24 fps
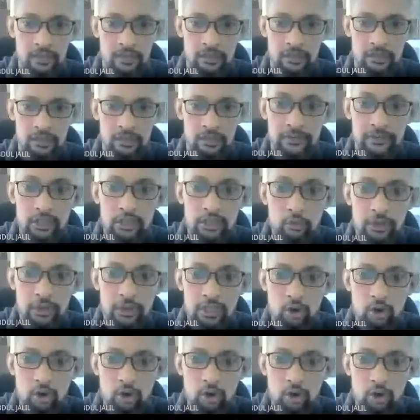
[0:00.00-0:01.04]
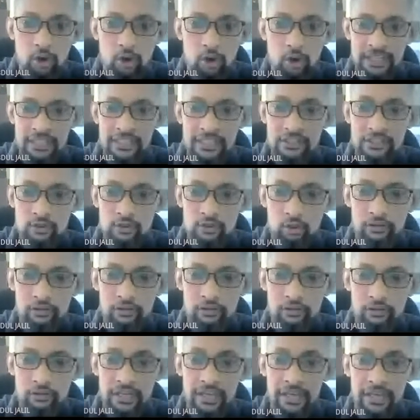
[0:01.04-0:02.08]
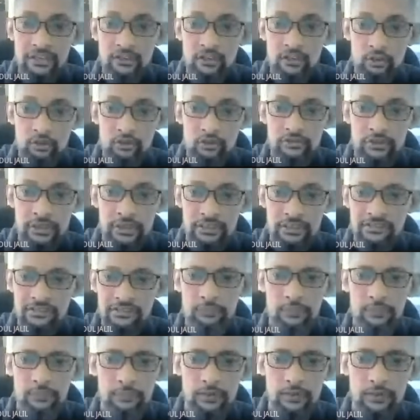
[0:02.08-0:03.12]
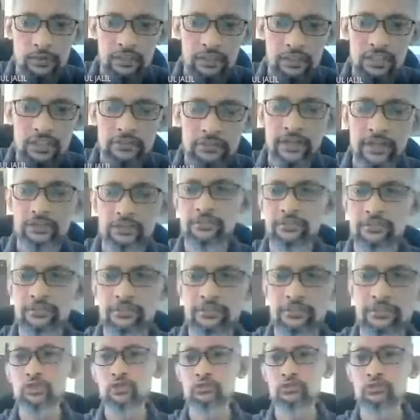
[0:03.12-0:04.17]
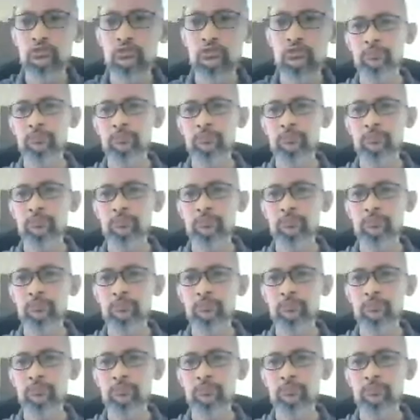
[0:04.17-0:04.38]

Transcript: Even though we know basically the tools that we can use, okay, some people actually try to use